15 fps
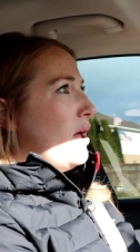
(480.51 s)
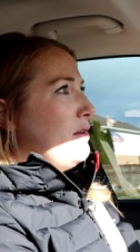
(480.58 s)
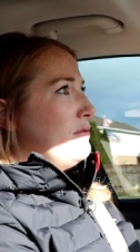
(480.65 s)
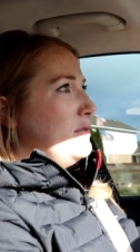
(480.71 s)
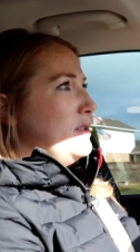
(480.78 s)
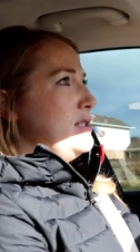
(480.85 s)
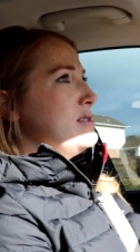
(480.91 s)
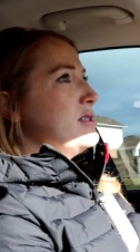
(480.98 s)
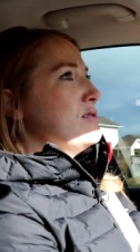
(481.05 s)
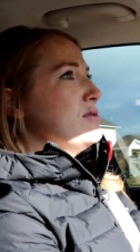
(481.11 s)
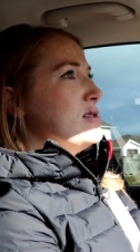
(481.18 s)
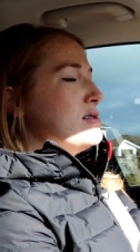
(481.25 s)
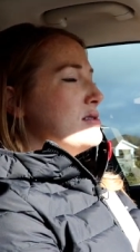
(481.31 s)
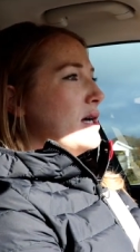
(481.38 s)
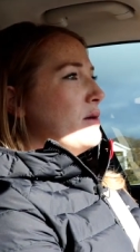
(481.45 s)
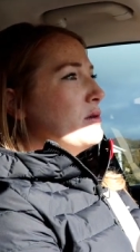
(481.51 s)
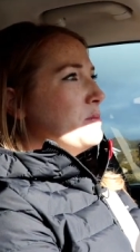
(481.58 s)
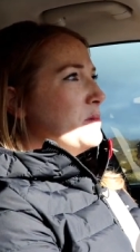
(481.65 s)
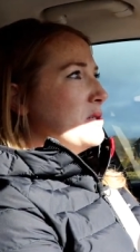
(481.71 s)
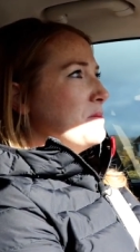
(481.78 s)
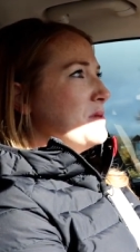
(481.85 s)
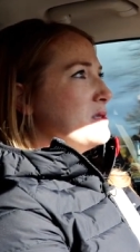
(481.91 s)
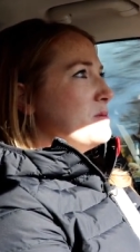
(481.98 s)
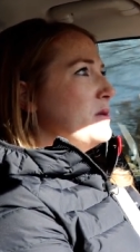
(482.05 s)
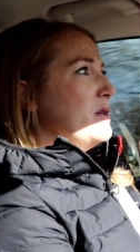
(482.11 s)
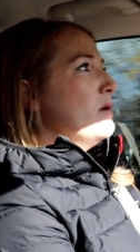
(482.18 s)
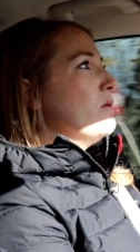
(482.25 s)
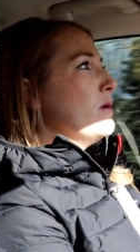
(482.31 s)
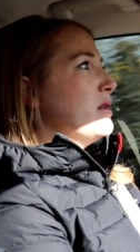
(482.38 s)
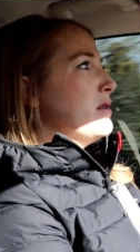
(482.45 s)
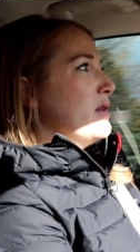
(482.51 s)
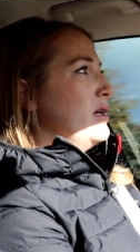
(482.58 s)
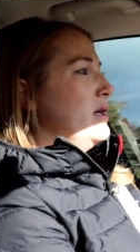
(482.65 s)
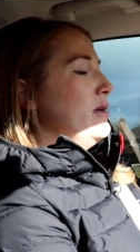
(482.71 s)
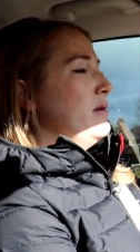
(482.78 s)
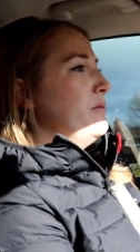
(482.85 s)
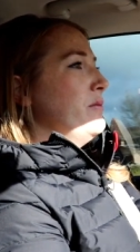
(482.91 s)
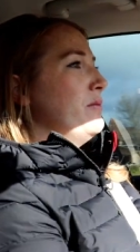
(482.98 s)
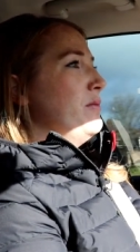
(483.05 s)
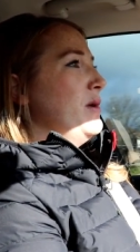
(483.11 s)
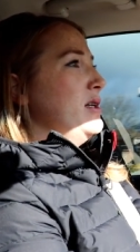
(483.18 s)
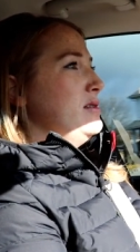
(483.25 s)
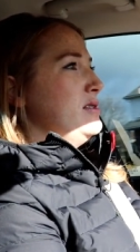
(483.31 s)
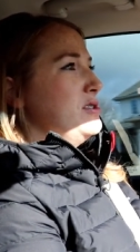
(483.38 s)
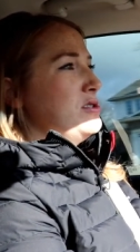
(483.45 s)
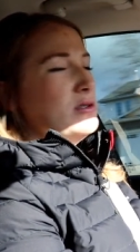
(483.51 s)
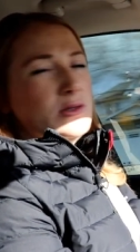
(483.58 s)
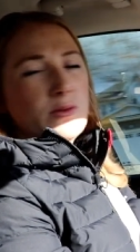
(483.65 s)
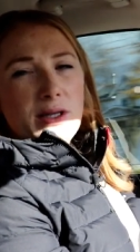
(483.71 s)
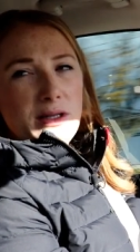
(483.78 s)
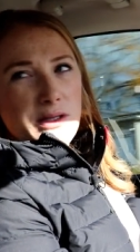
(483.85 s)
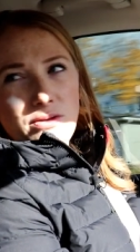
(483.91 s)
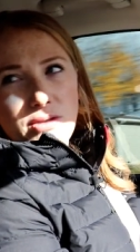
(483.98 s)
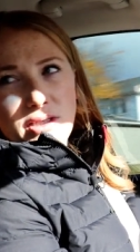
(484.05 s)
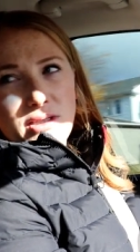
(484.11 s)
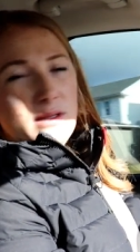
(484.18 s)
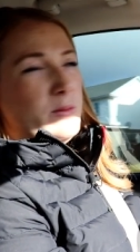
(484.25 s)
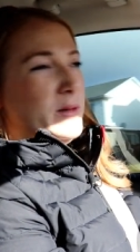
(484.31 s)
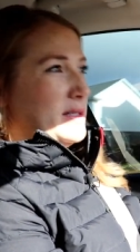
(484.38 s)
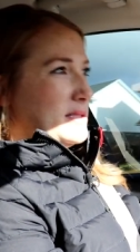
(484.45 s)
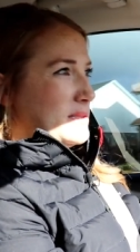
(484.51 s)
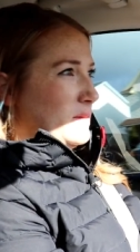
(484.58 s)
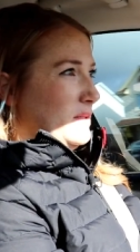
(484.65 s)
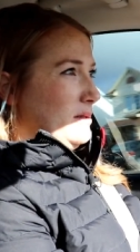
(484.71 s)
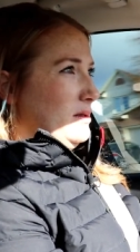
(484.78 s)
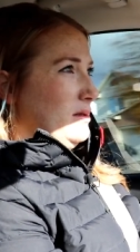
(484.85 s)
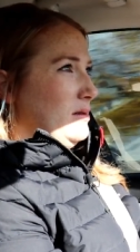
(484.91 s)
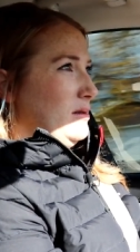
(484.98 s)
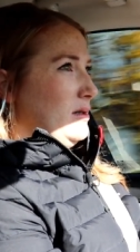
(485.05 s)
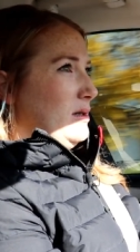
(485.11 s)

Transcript: of these houses that were purpose built with um, an additional dwelling unit in the basement.